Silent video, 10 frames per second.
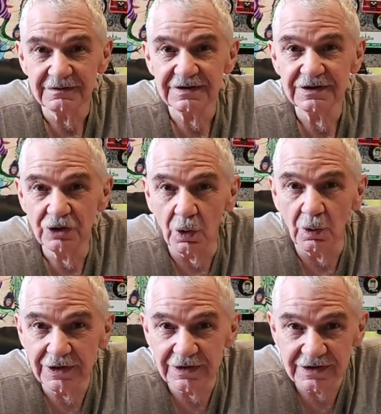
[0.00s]

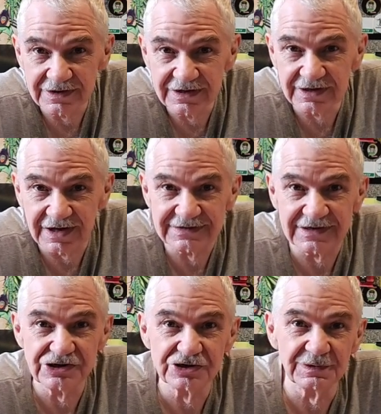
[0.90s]
knowing that
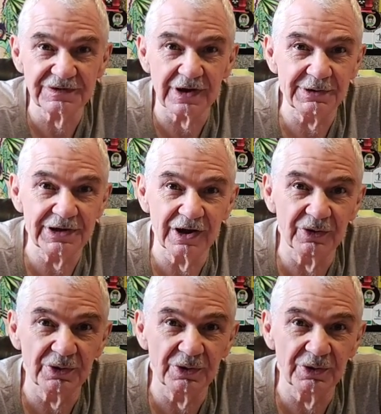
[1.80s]
legalization was coming down